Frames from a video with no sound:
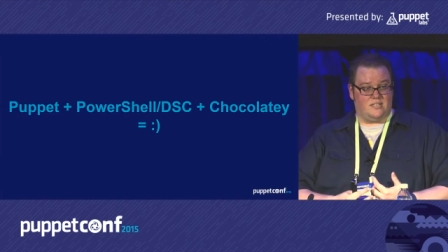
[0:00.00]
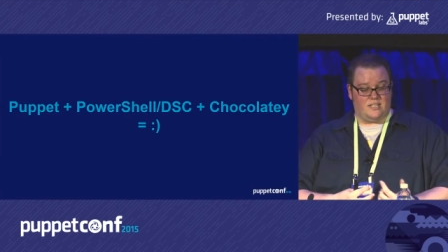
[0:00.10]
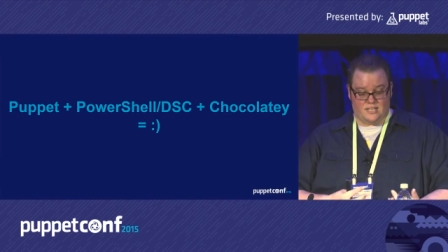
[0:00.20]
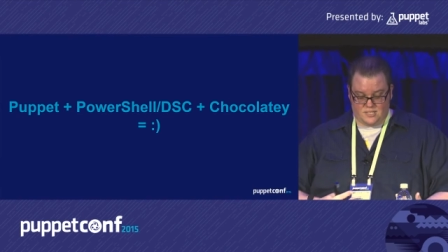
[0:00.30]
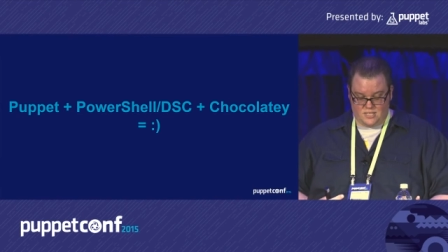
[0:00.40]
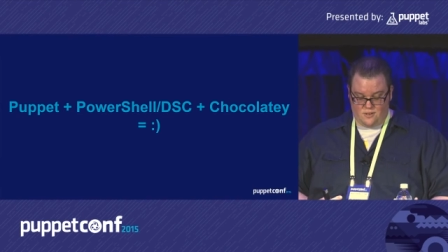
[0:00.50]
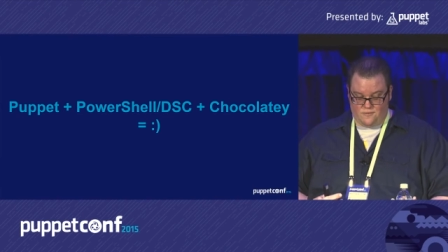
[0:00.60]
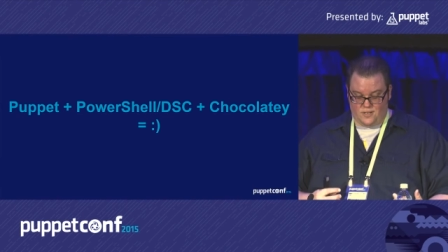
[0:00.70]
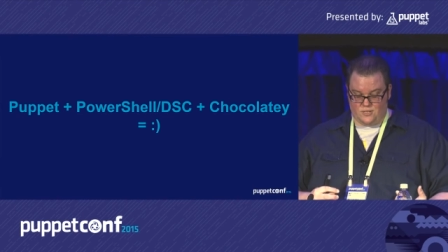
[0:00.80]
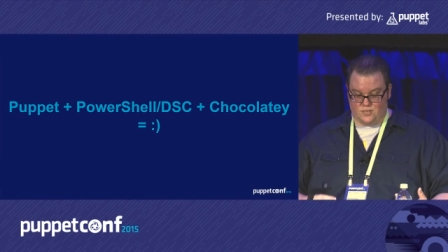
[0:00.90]
the DSC
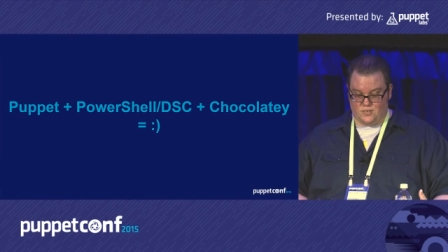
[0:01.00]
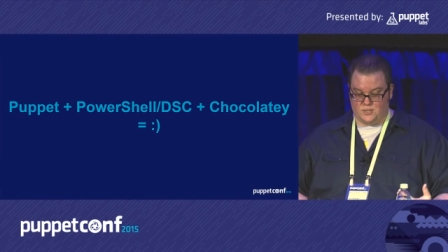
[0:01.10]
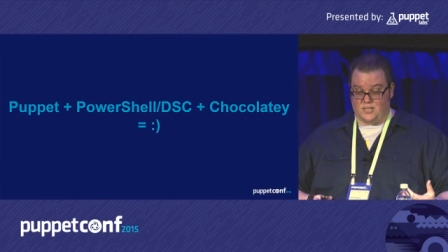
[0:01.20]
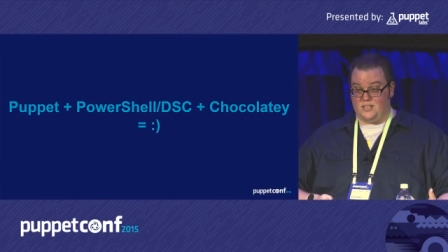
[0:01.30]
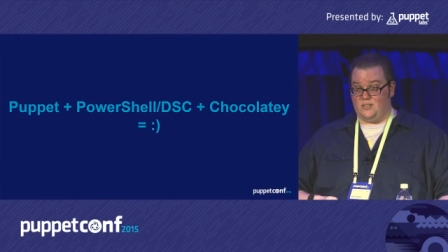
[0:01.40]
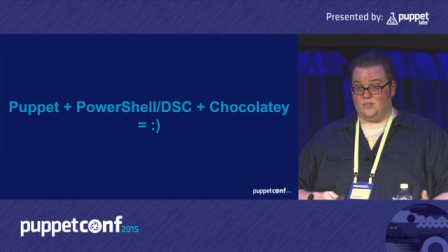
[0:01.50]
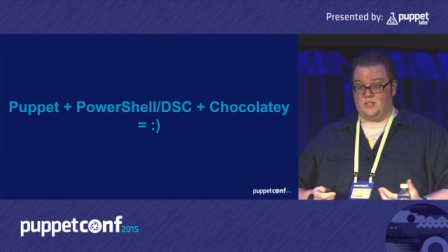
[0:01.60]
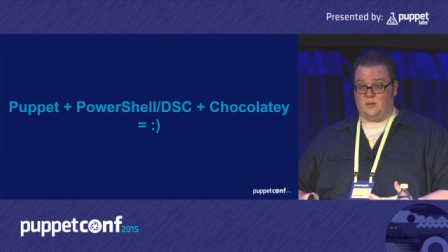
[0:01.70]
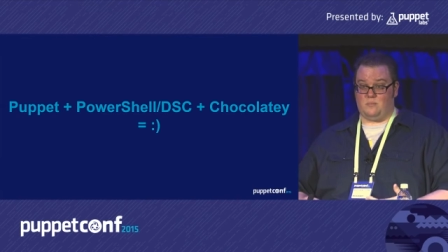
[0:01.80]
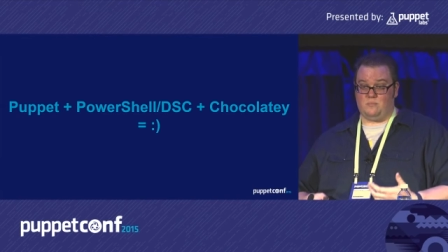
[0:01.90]
features, and then
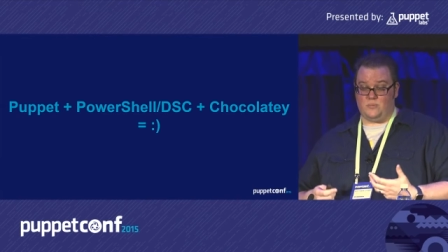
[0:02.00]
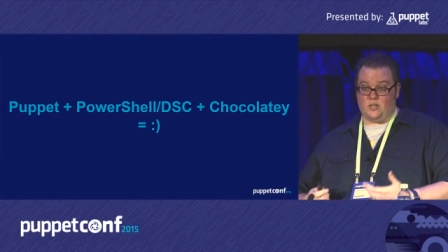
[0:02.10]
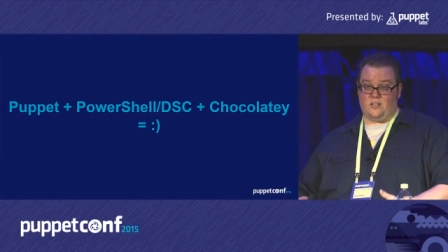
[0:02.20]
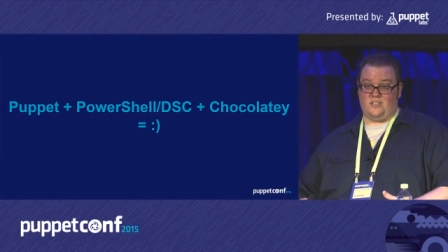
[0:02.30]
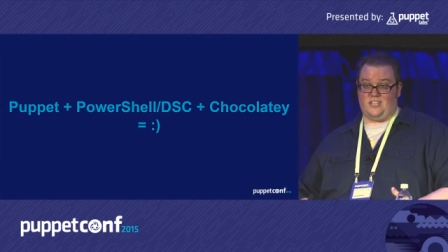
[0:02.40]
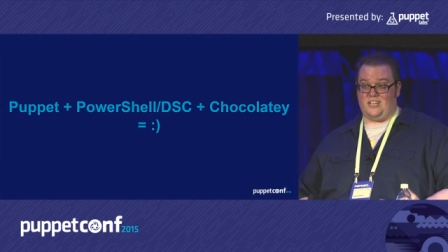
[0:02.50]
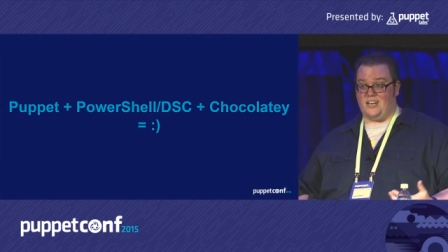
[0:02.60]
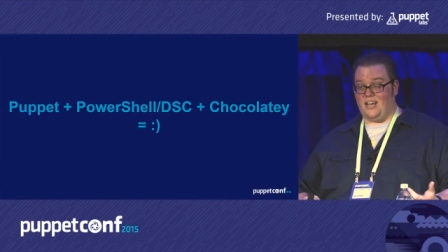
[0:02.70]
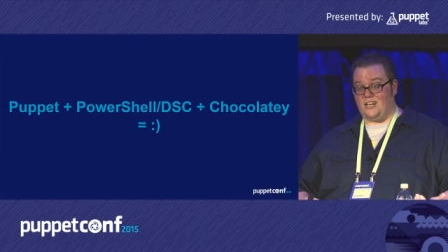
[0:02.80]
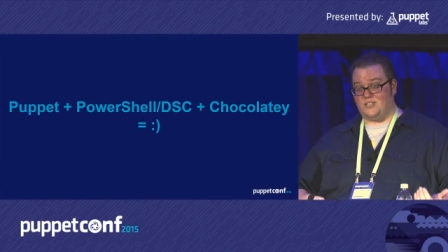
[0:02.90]
using Chocolatey
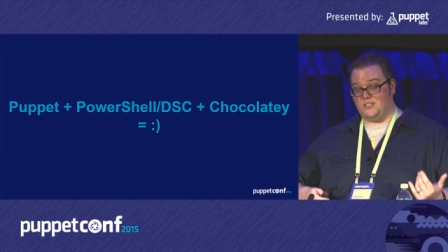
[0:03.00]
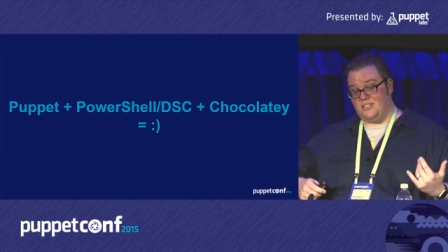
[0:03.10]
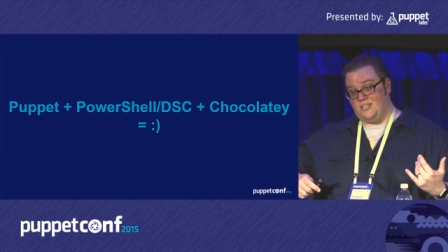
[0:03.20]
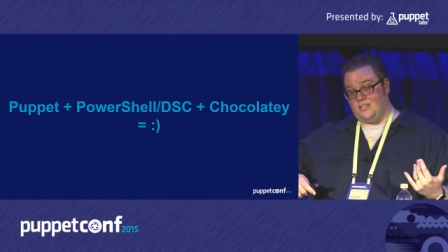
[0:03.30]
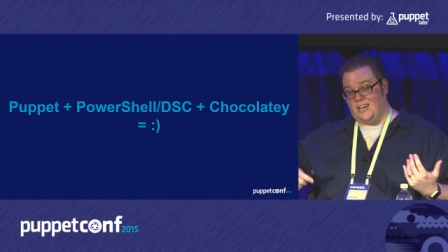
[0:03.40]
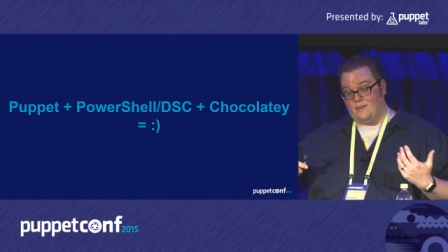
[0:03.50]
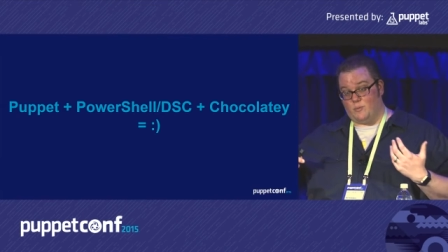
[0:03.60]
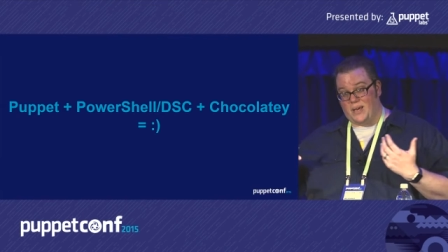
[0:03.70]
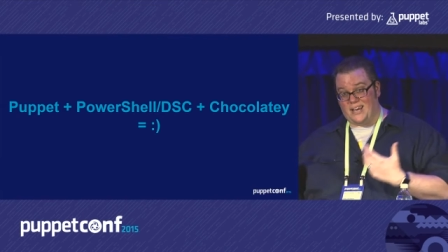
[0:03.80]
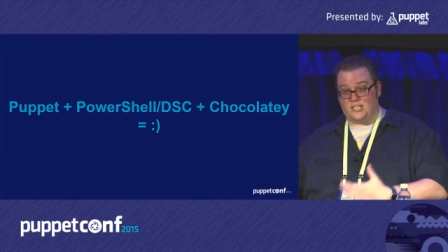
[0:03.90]
to actually have a
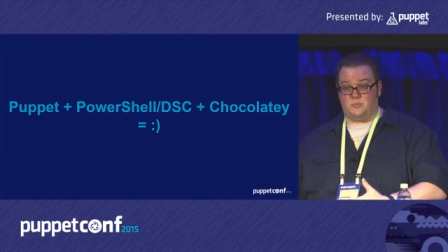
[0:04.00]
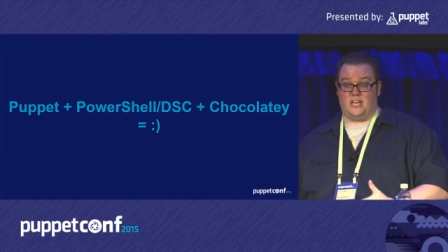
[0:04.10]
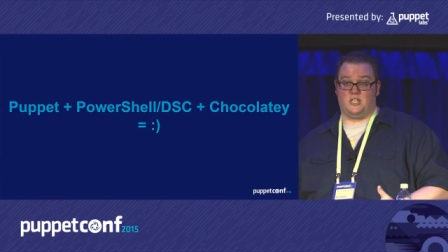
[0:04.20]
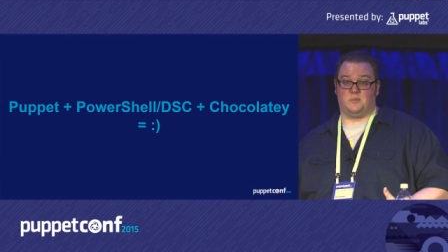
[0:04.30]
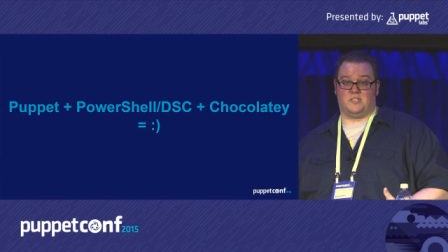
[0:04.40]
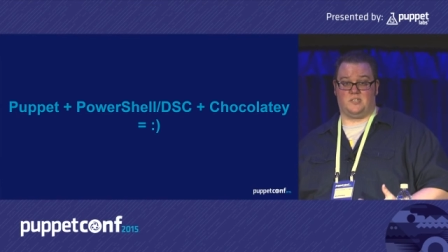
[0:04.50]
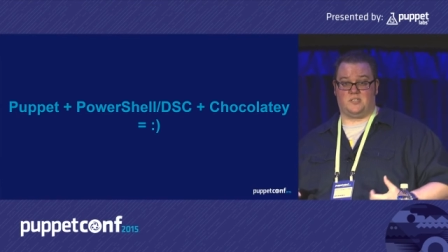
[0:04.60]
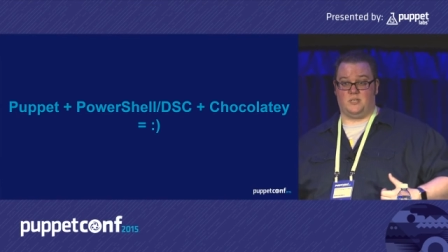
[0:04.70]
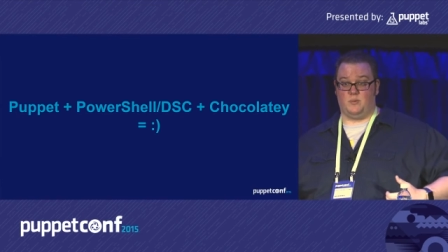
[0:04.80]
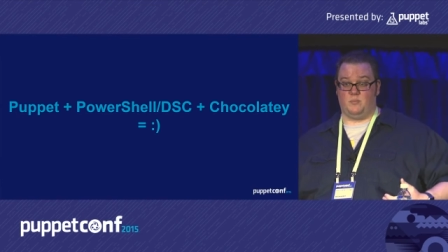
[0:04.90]
package management
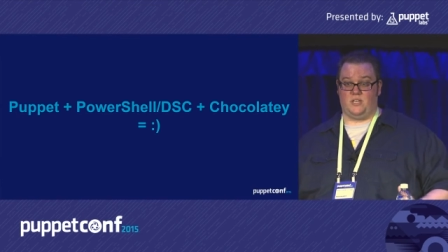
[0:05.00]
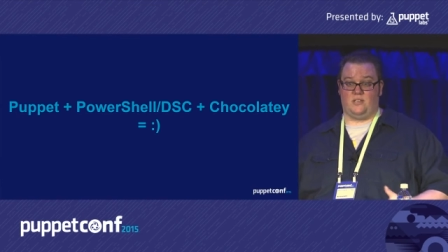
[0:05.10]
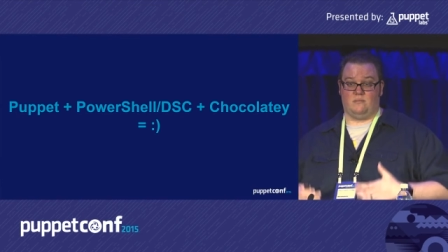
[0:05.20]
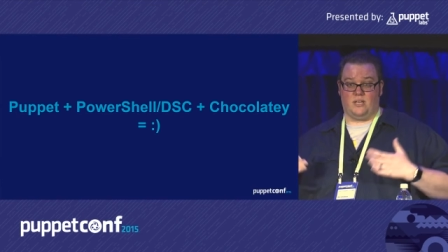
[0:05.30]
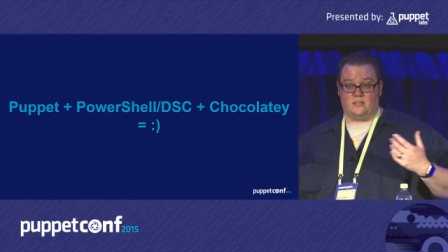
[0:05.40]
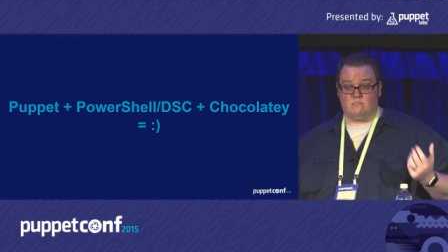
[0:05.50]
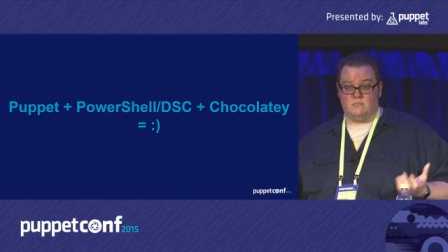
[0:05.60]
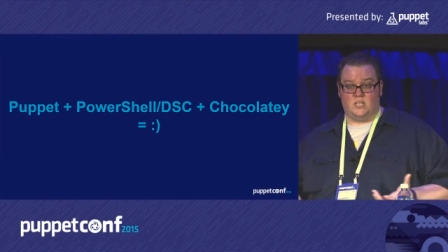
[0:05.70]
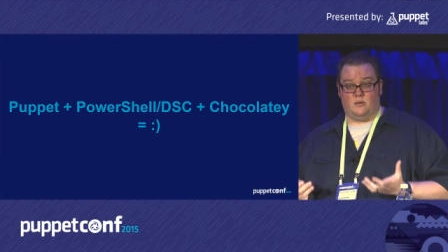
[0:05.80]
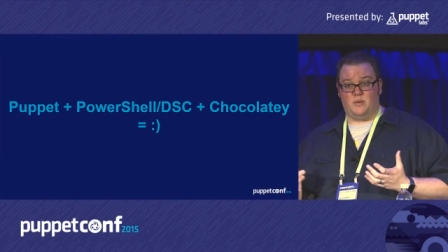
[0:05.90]
system and be like
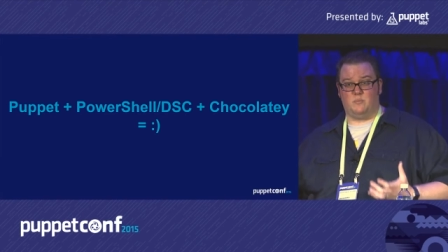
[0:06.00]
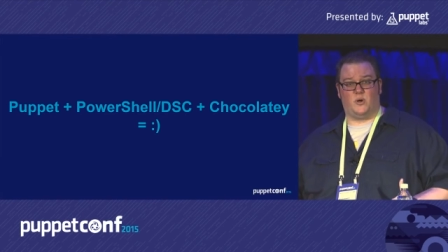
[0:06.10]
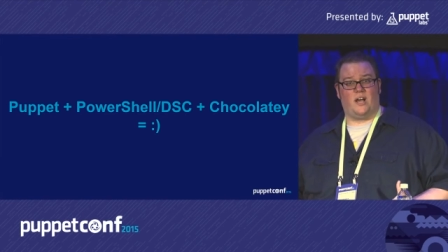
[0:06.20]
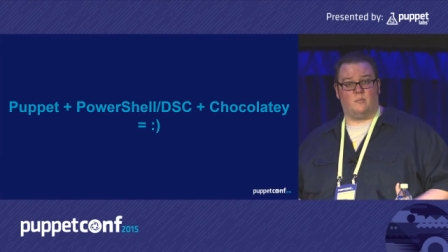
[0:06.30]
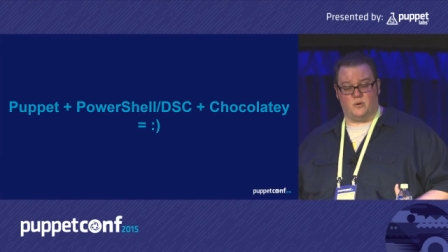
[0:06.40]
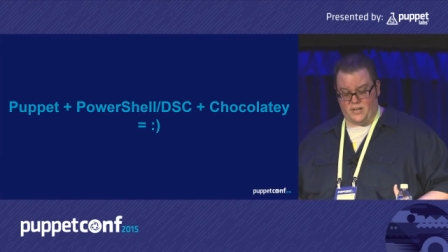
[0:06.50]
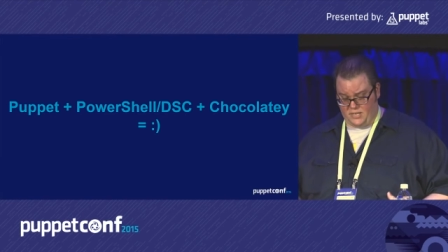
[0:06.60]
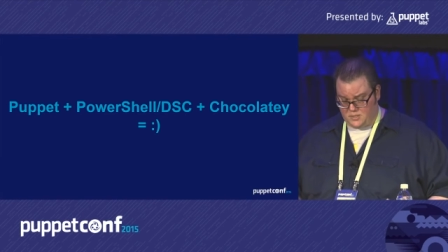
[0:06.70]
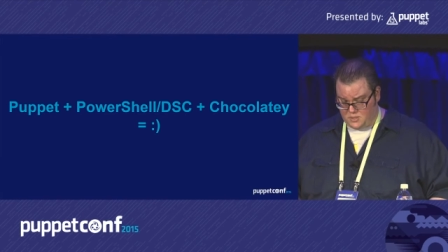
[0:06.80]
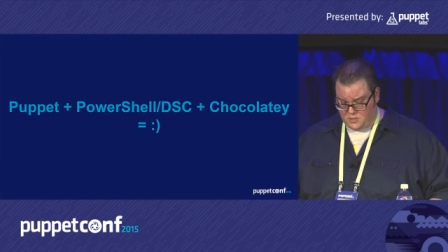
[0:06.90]
a big boy
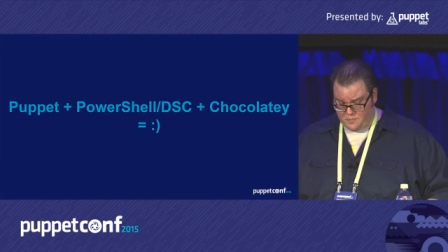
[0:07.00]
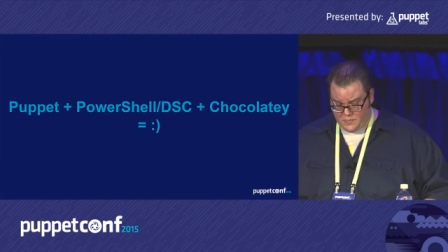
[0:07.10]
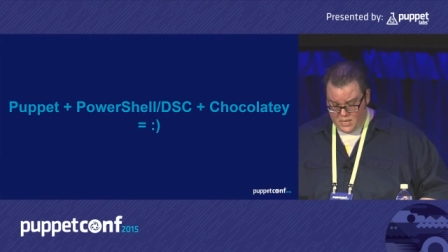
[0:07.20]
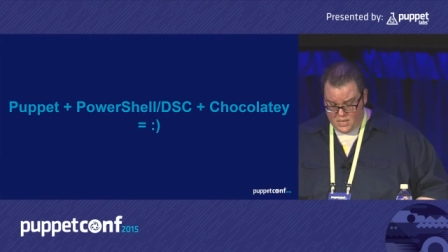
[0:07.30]
operating system.